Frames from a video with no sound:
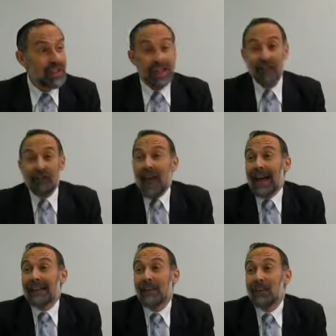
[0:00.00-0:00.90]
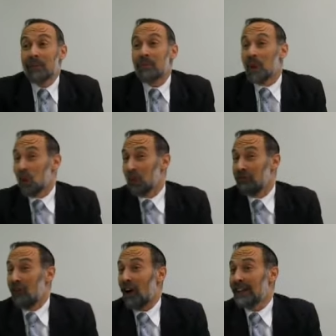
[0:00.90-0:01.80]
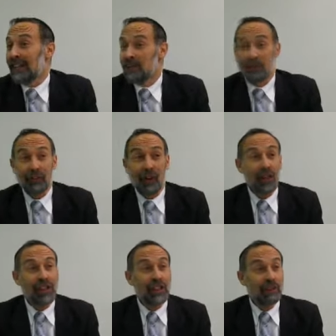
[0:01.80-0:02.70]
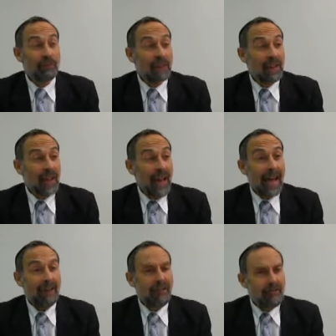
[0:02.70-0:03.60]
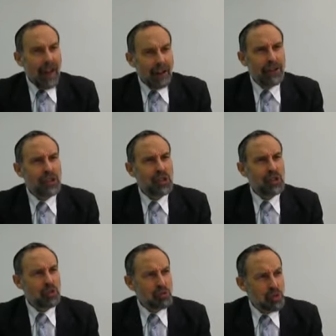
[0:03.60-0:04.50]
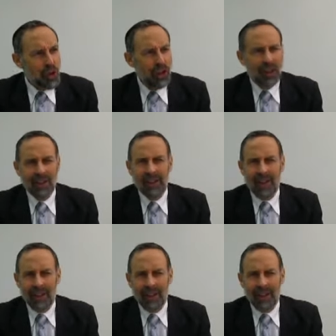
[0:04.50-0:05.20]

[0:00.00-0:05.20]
In fact, we'll find in the Mefarshim a very strong